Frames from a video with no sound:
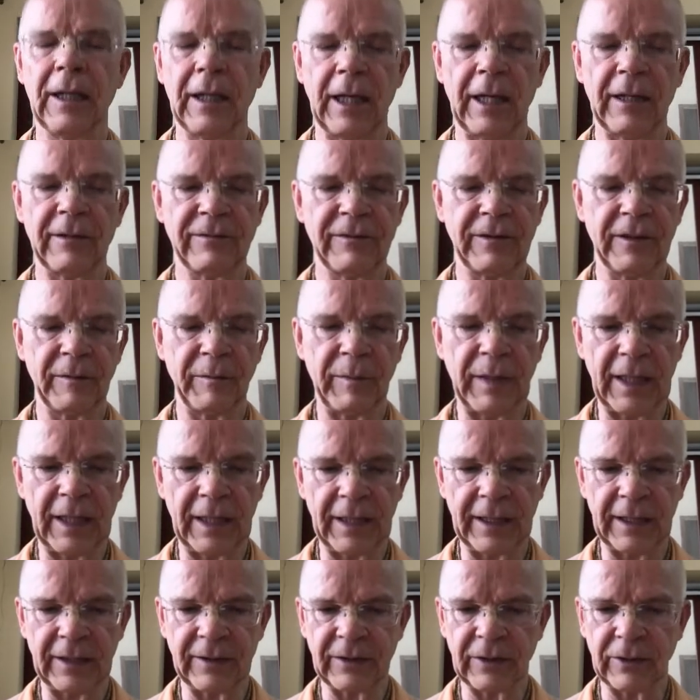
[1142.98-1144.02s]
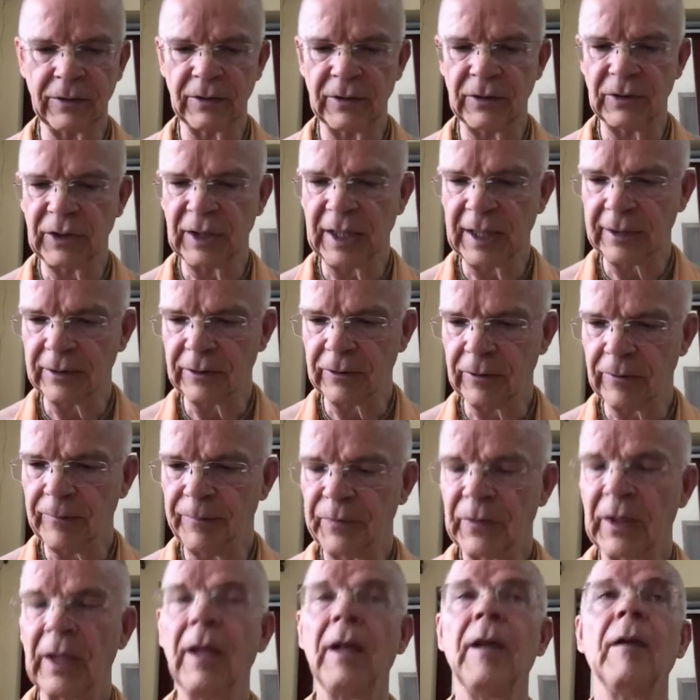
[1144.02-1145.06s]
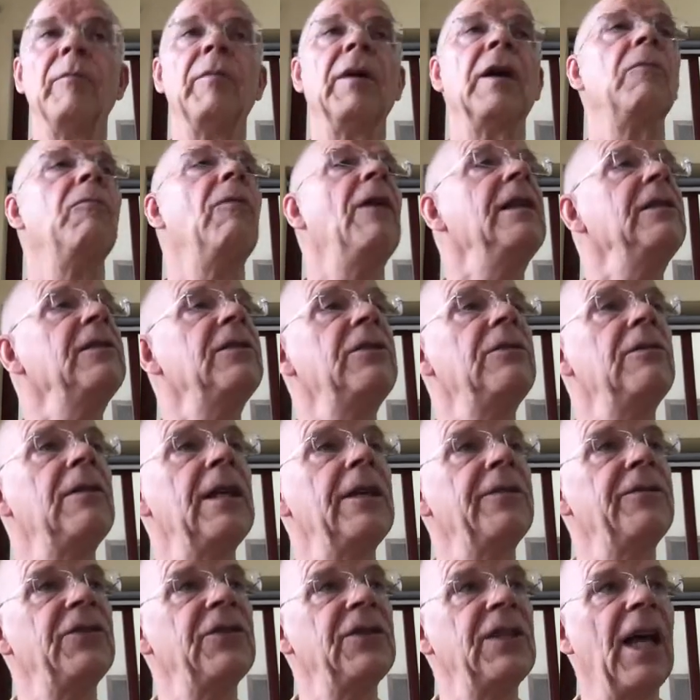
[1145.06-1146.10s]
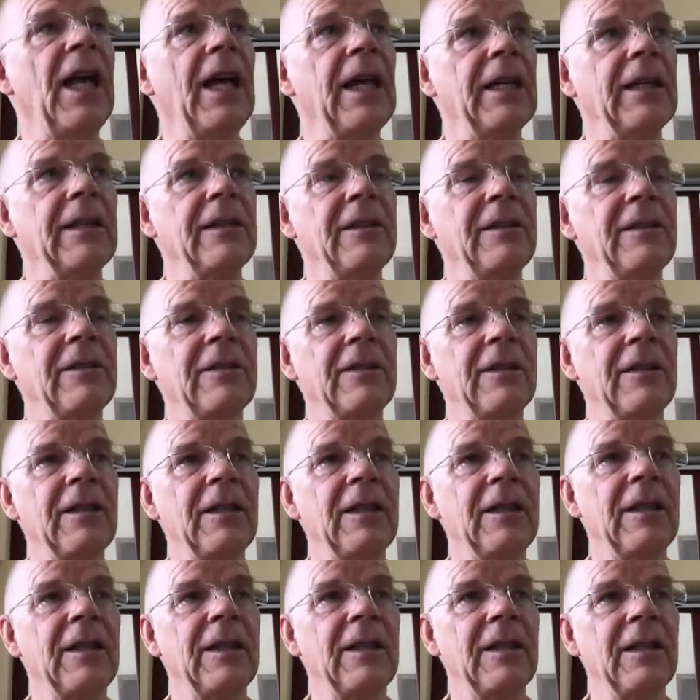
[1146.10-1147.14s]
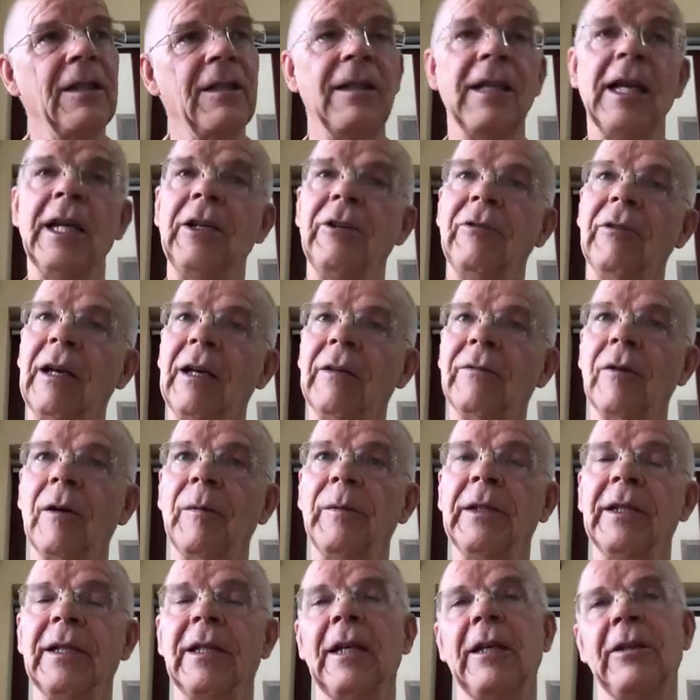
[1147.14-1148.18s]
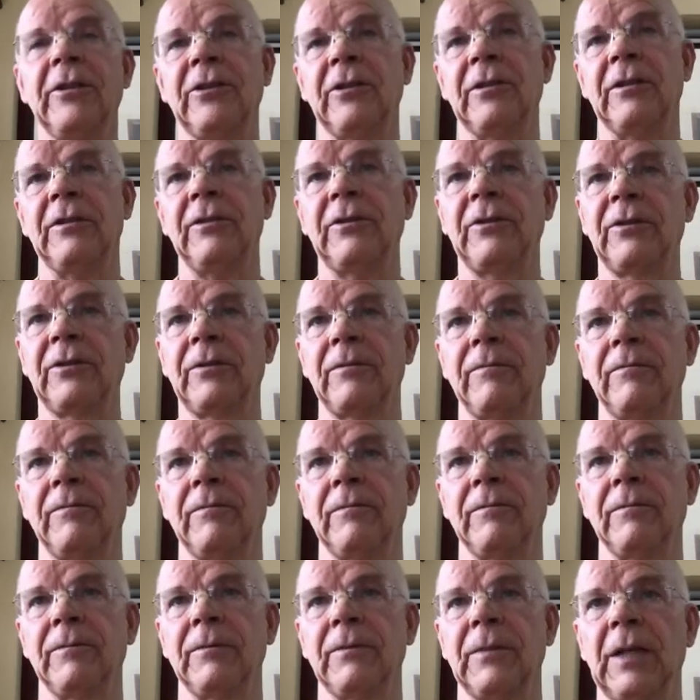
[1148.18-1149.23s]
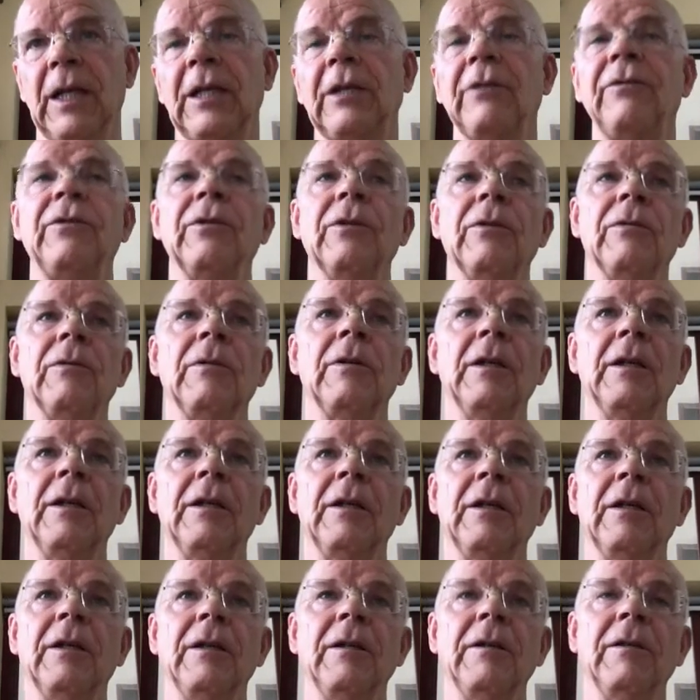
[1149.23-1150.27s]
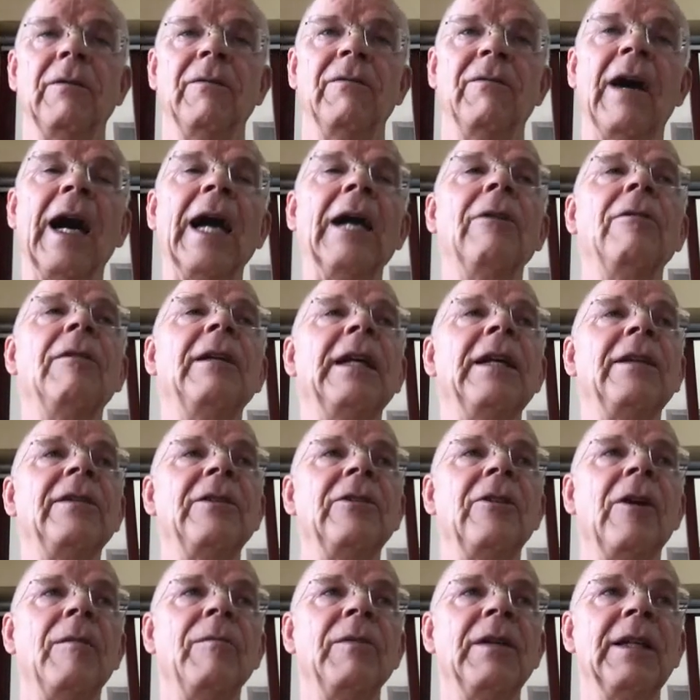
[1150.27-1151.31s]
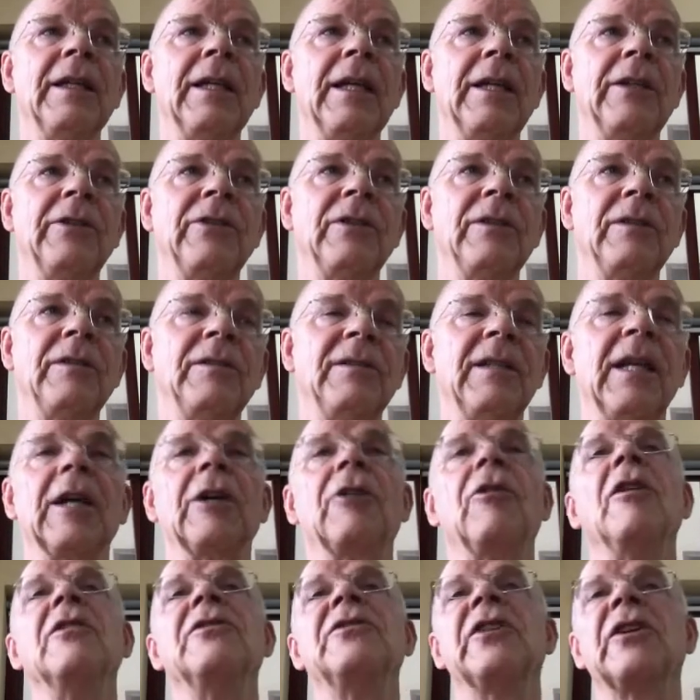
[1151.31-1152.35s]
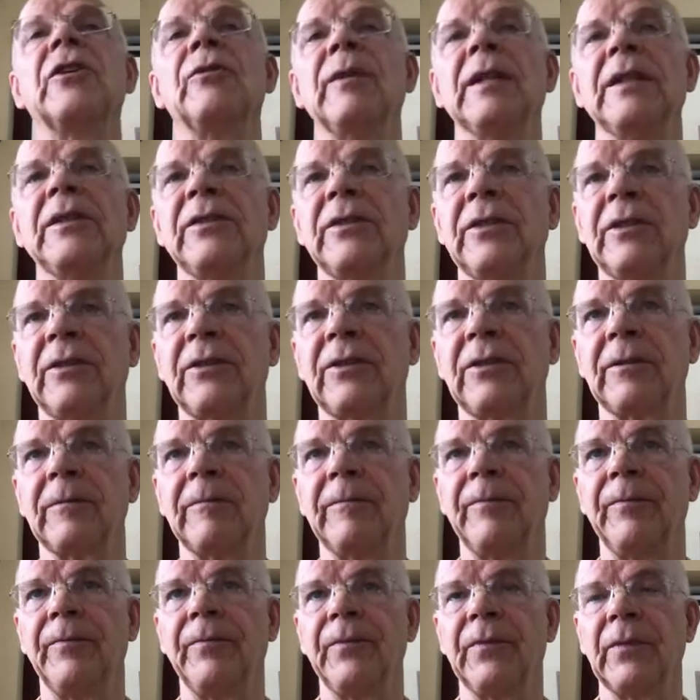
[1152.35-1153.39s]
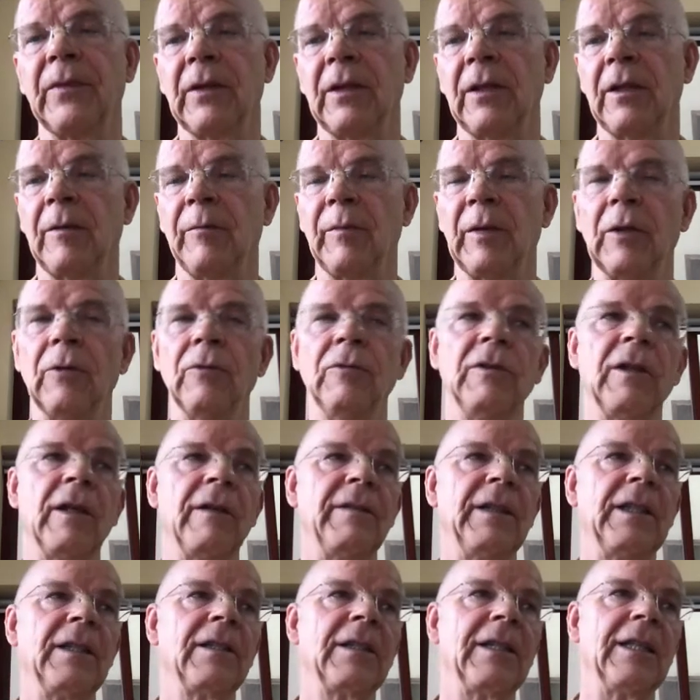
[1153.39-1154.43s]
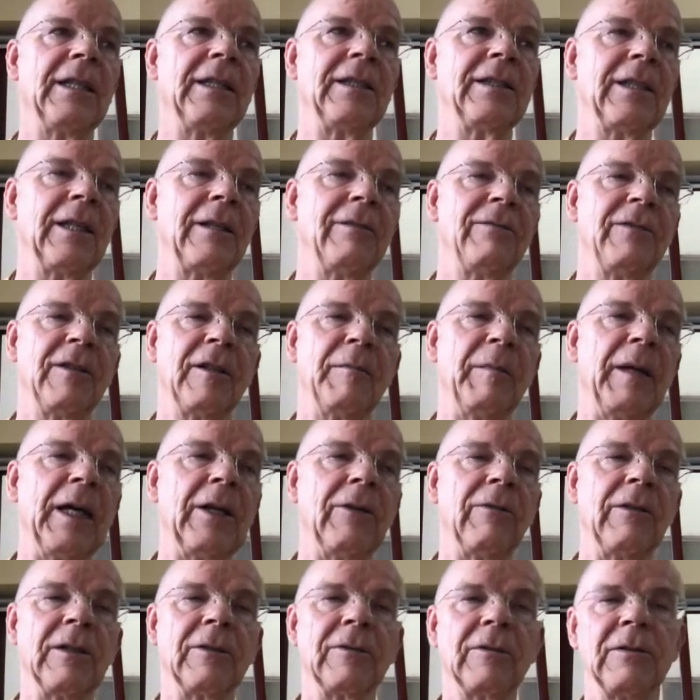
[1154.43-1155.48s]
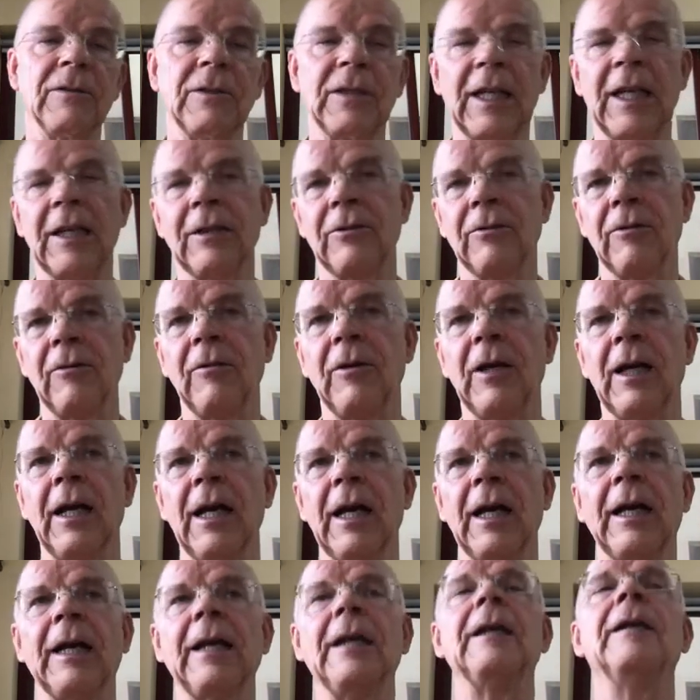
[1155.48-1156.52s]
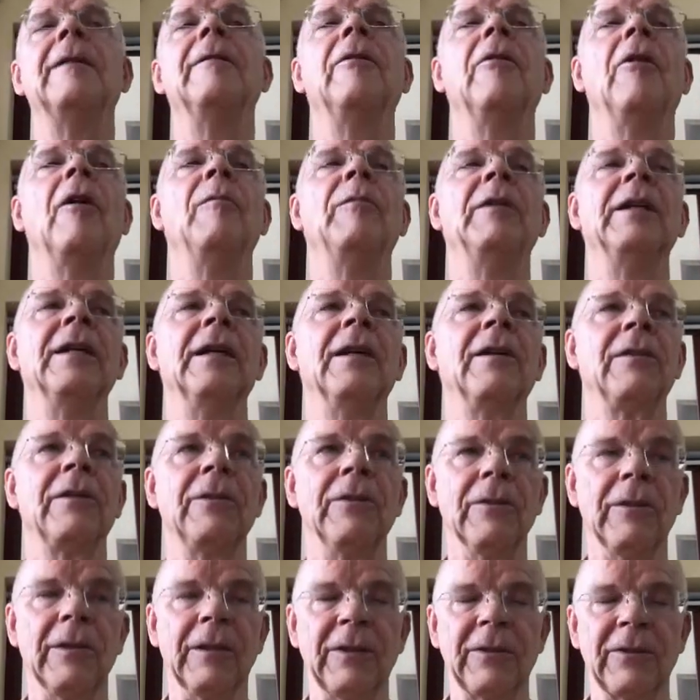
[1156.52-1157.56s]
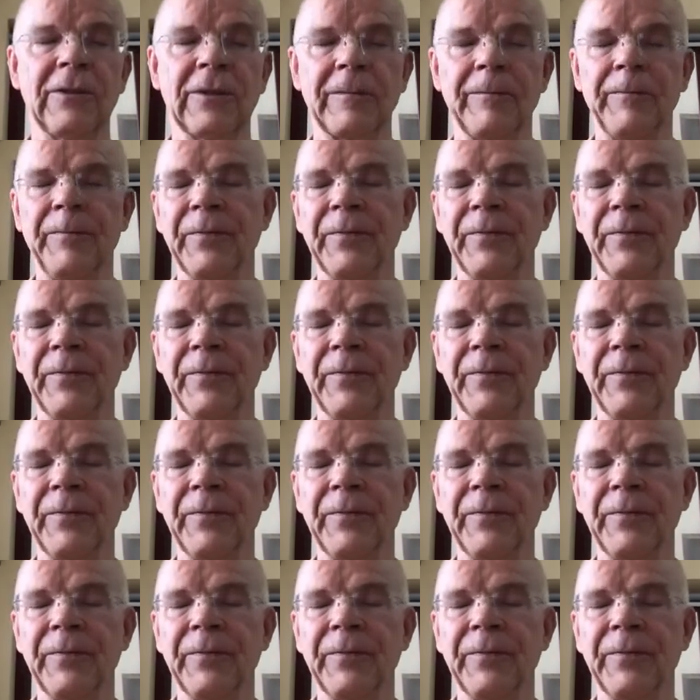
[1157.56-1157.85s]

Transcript: a firmar ese contrato. But once you have signed, then you have obligations. And if you violate the obligations, there are consequences. Pero una vez que está firmado el contrato, hay obligaciones.